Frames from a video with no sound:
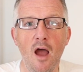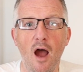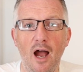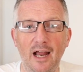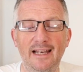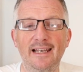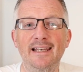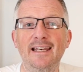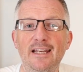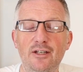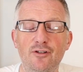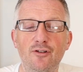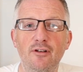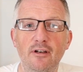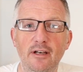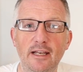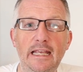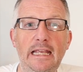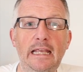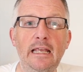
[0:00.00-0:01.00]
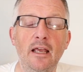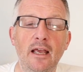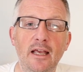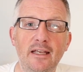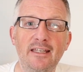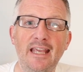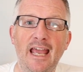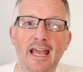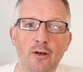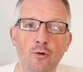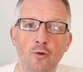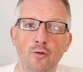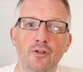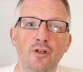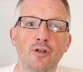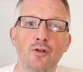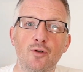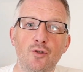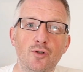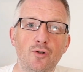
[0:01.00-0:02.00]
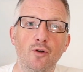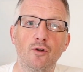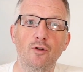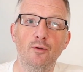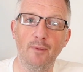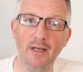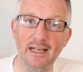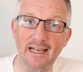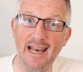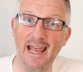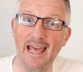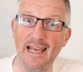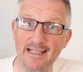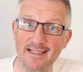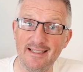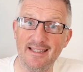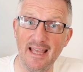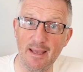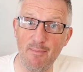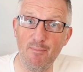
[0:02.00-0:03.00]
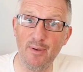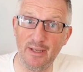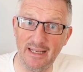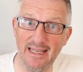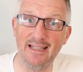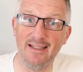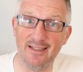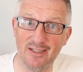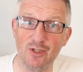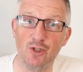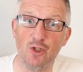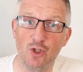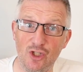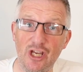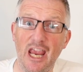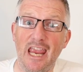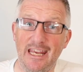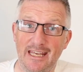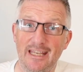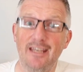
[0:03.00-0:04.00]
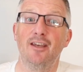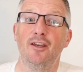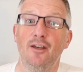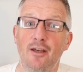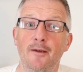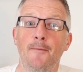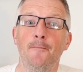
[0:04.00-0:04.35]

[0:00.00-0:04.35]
I literally cannot control my legs. They begin to shake.